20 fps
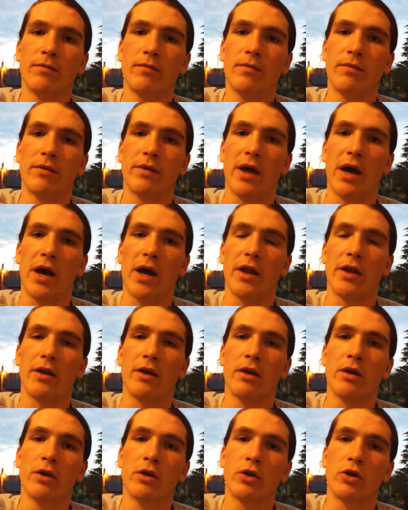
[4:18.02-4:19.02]
than
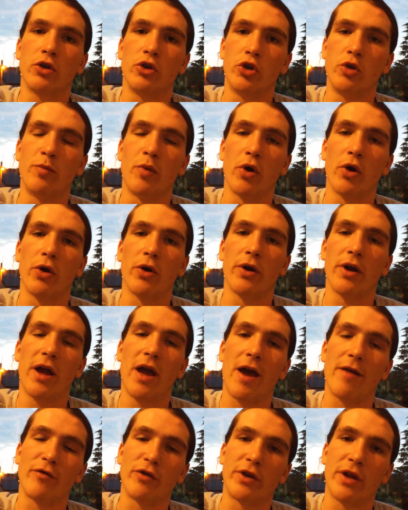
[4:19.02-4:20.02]
you burn
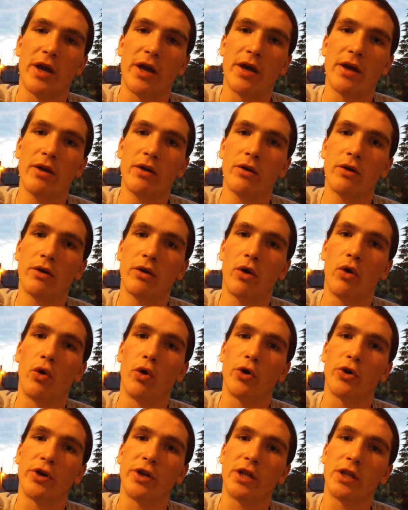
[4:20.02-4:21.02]
every day,
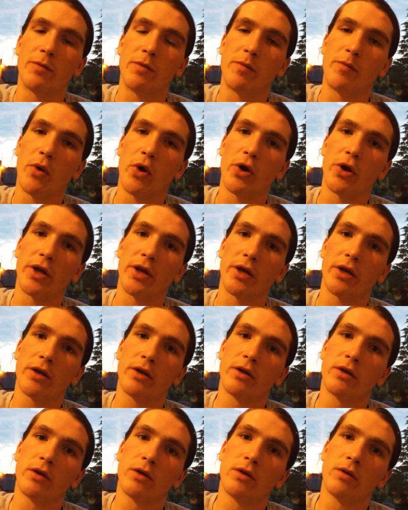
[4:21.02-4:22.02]
or you need to be burning
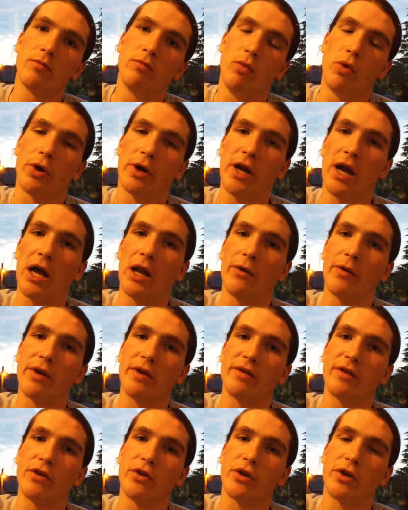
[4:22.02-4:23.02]
more
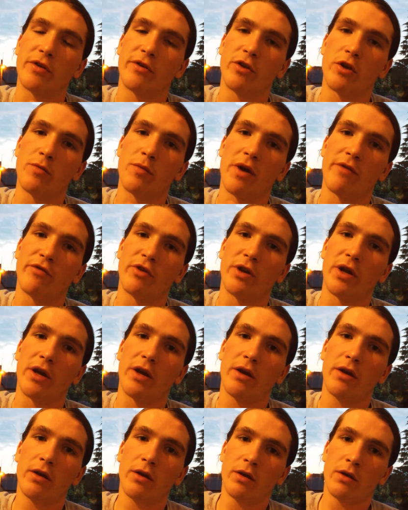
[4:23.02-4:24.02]
calories than you consume every
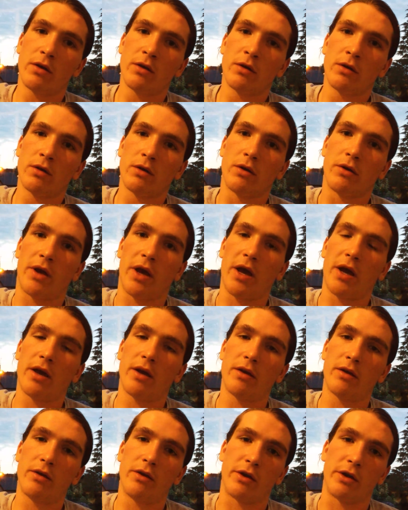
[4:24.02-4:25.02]
day,
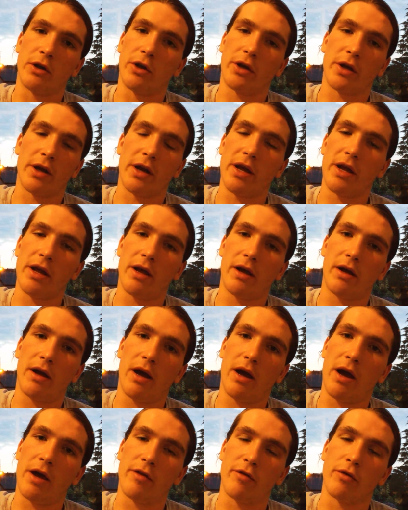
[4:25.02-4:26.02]
okay? You can look at it
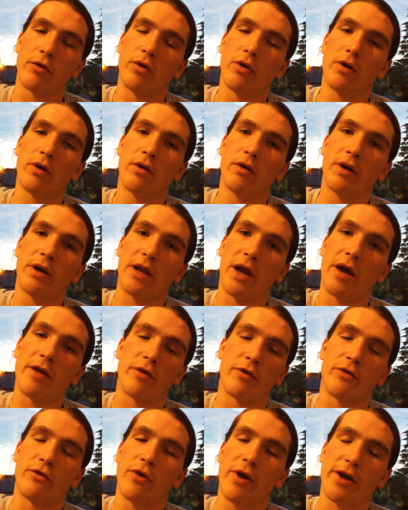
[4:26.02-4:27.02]
in
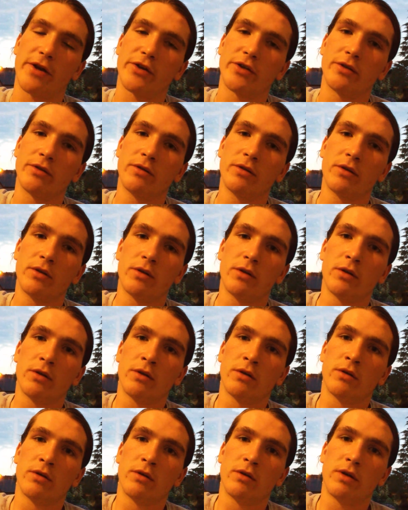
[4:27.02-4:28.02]
either direction,
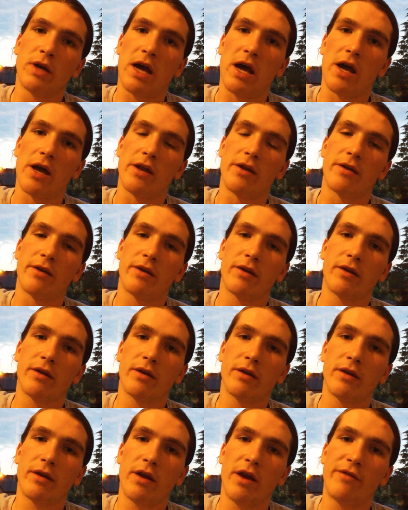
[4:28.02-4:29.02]
and
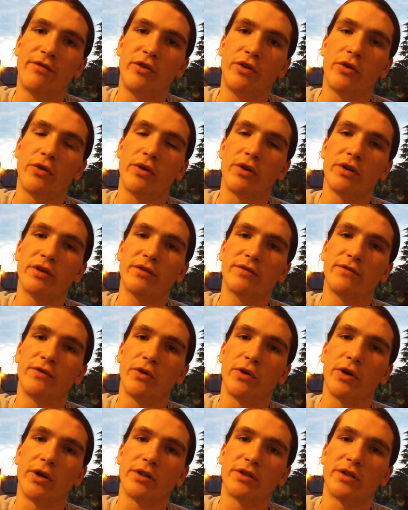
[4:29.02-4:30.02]
if you do this
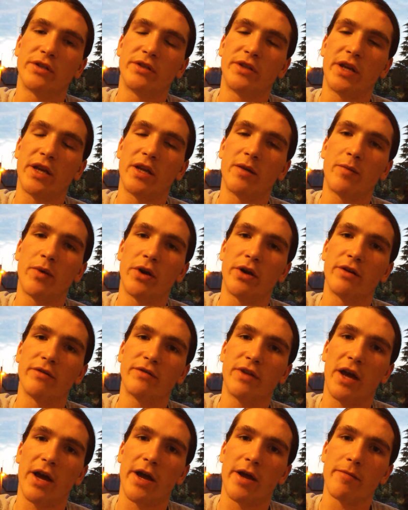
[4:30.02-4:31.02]
for a sustained period of
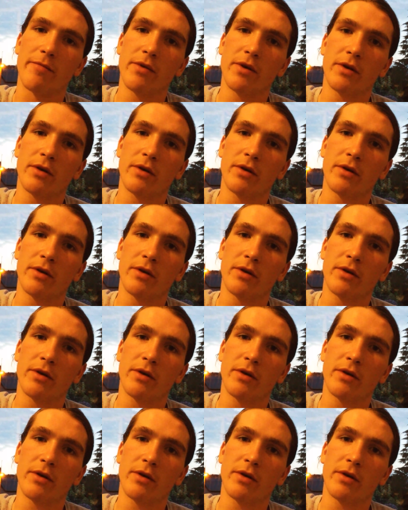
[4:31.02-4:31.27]
time,